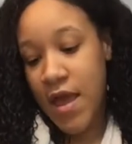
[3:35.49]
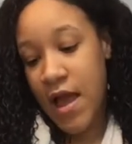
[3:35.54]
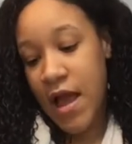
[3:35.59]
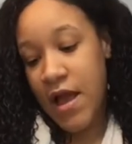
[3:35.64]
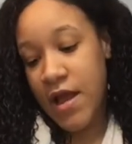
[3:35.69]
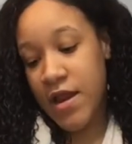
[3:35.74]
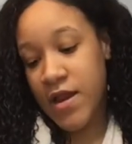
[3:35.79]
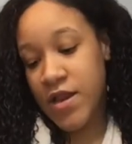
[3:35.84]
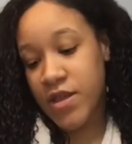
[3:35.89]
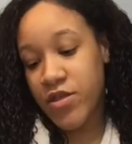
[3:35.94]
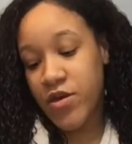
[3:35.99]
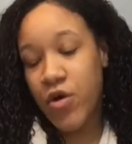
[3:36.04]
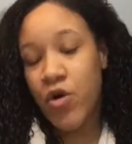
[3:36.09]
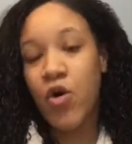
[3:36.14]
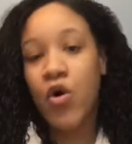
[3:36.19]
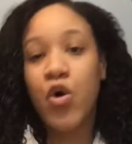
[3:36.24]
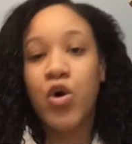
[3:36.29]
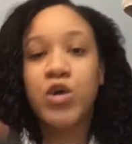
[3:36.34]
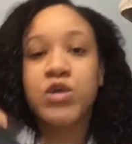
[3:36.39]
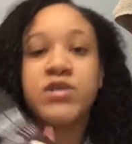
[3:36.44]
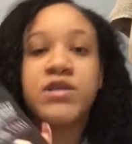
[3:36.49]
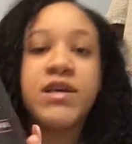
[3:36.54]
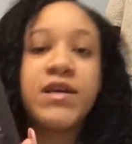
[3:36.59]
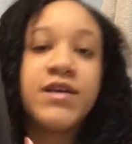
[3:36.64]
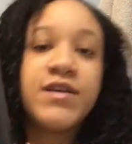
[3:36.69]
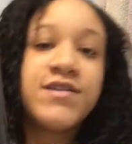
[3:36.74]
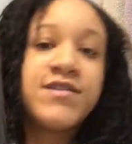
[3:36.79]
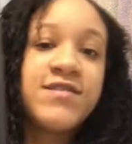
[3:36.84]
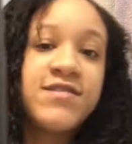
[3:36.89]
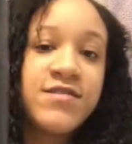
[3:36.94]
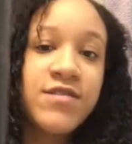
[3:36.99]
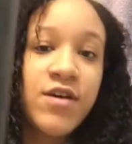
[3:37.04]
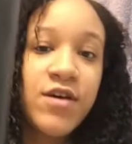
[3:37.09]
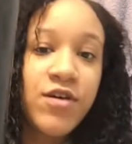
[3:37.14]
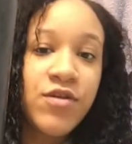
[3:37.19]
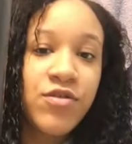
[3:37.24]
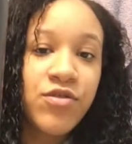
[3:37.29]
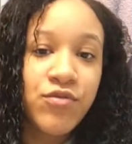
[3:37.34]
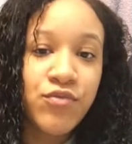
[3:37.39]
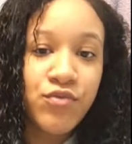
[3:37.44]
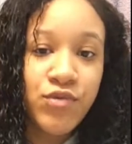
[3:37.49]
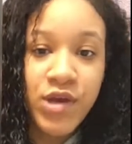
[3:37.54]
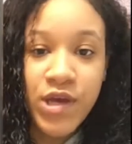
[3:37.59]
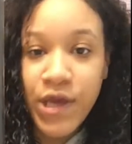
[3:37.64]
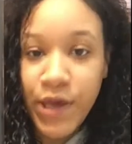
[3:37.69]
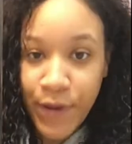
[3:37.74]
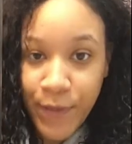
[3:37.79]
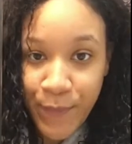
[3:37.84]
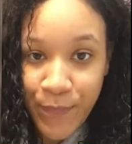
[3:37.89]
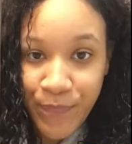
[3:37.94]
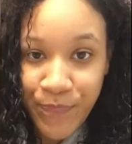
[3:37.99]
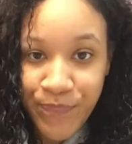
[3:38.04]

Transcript: And the hold is 3.